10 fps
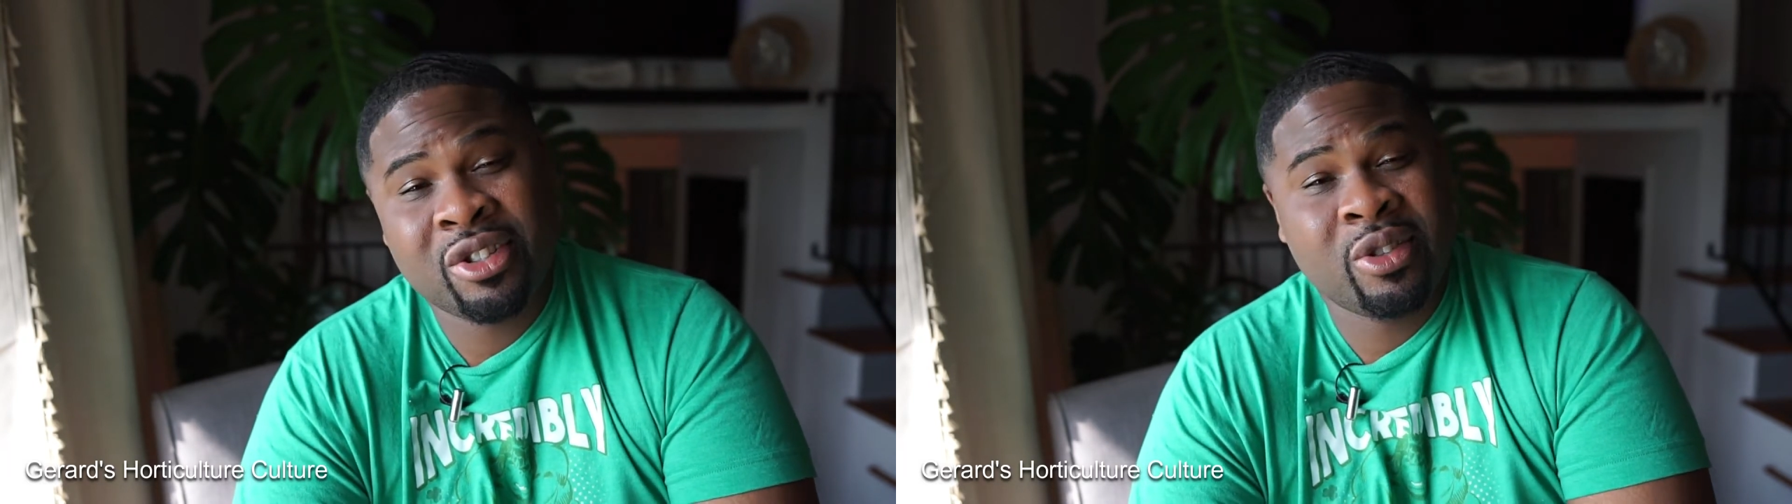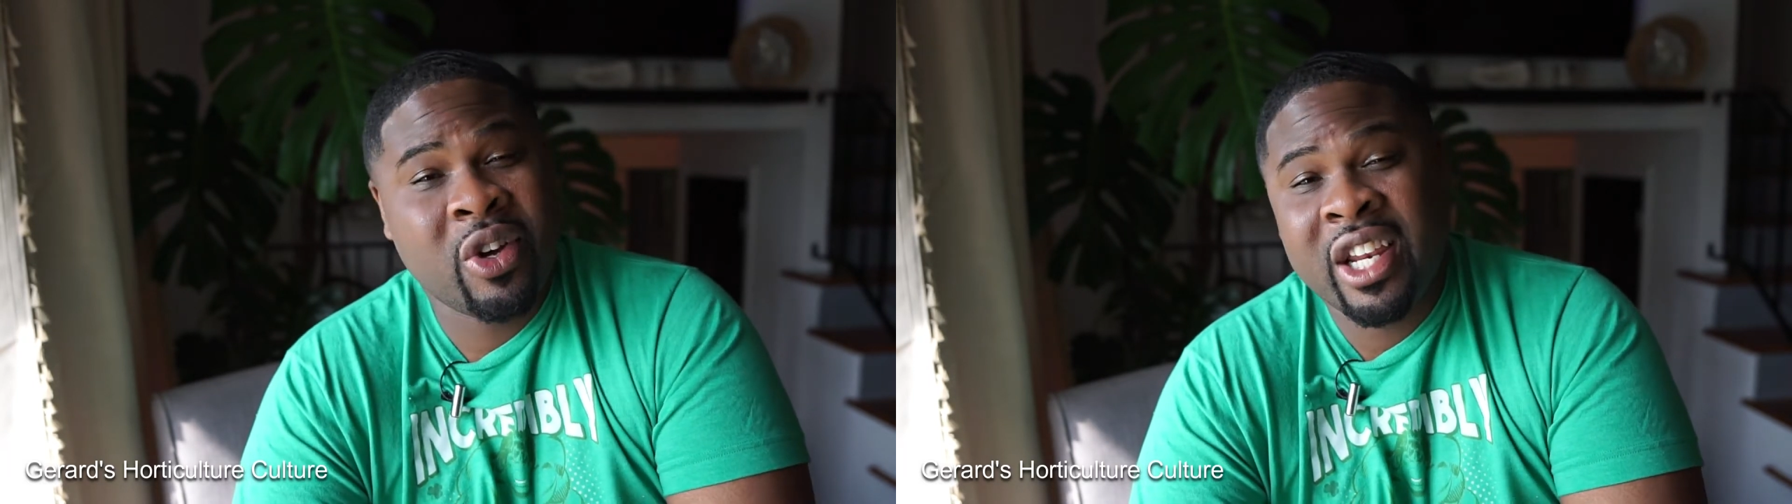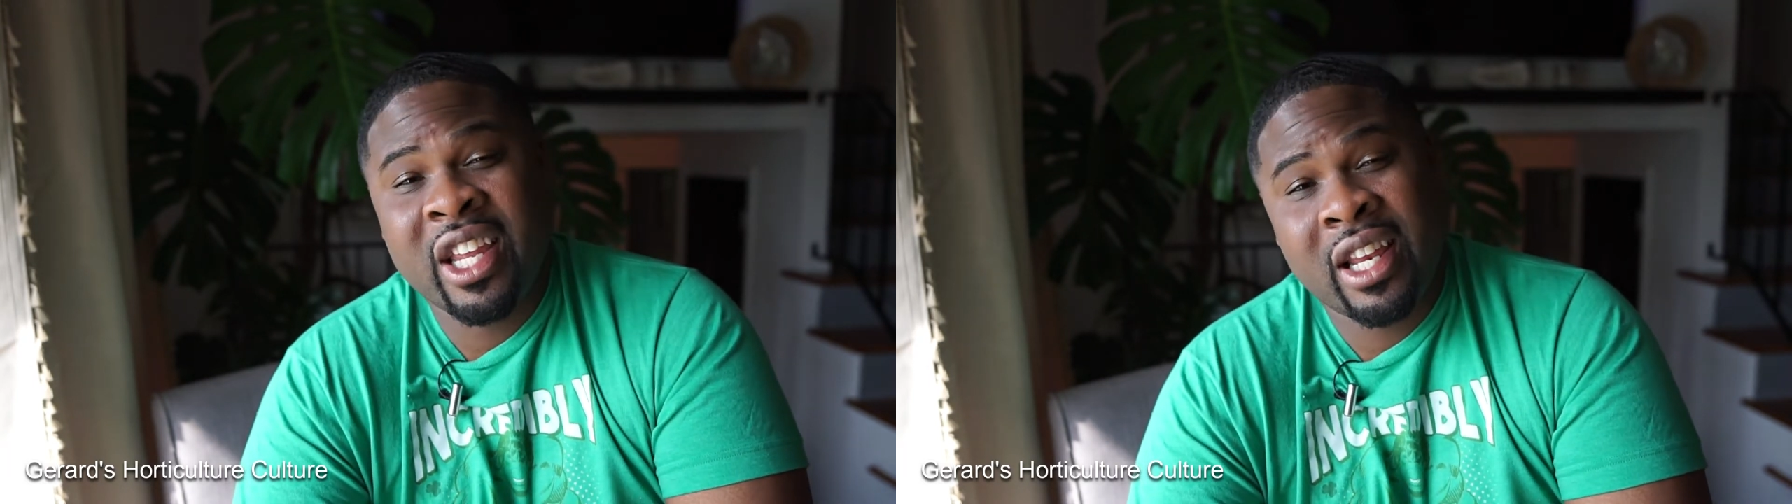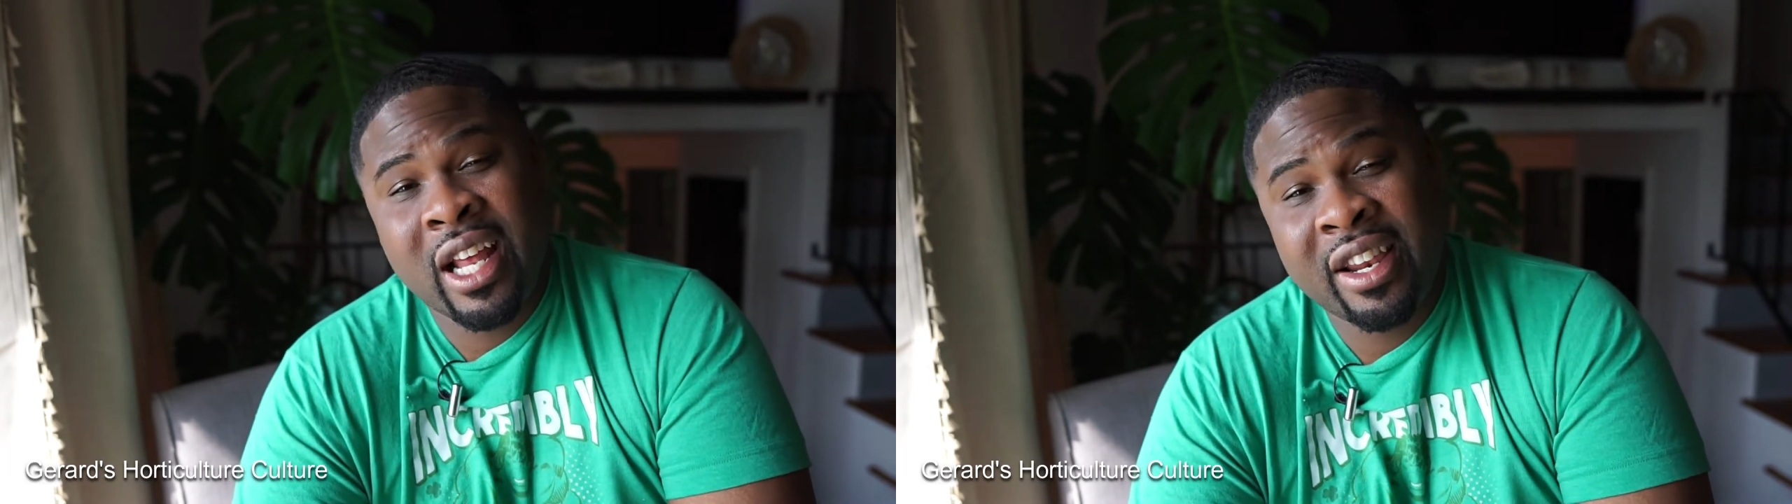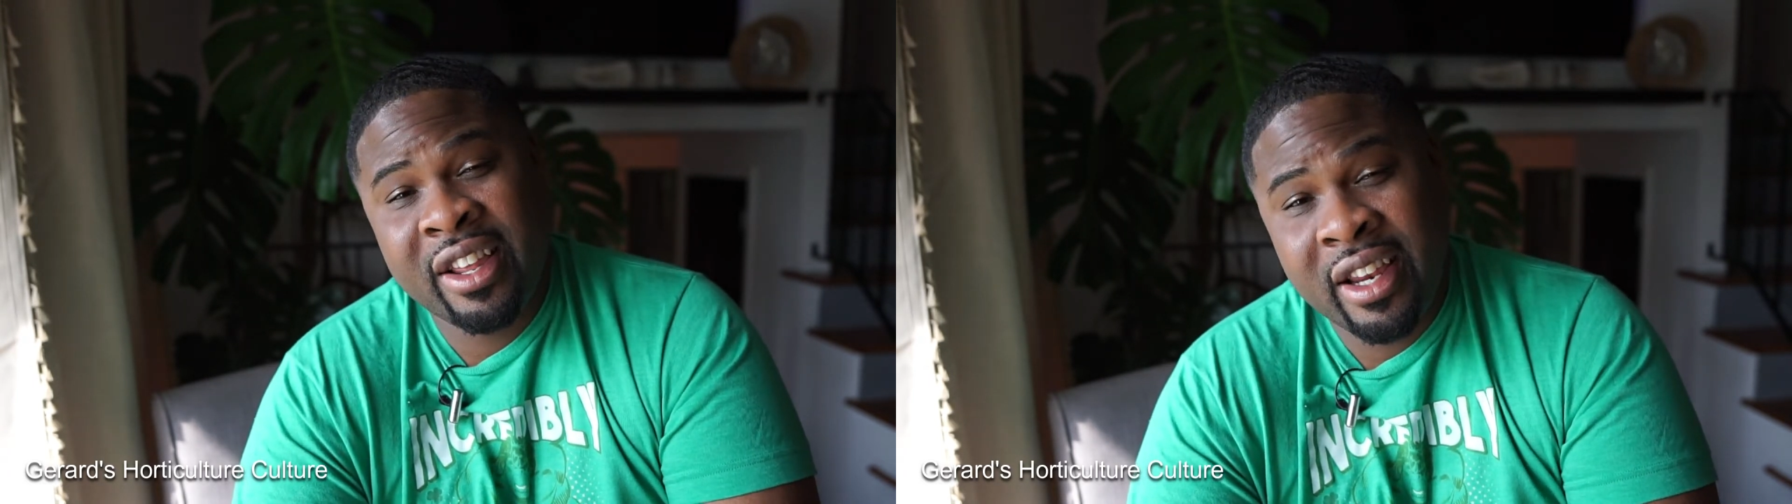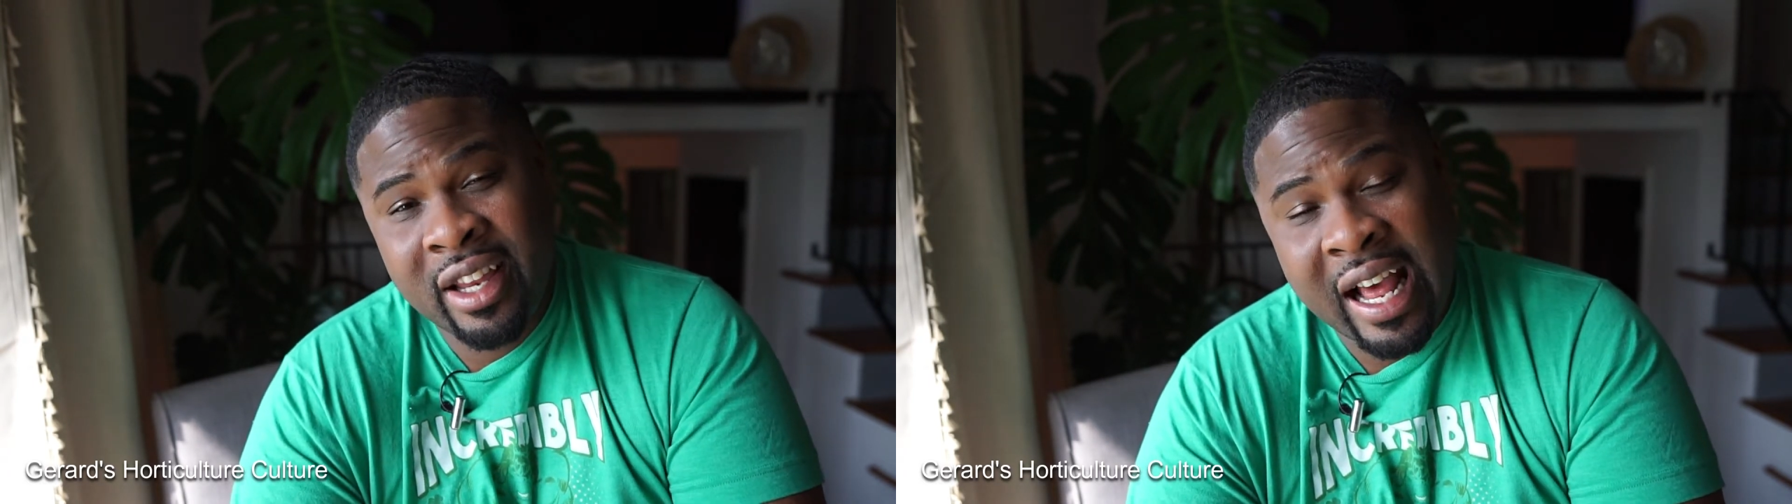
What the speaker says: so I need it. I need it.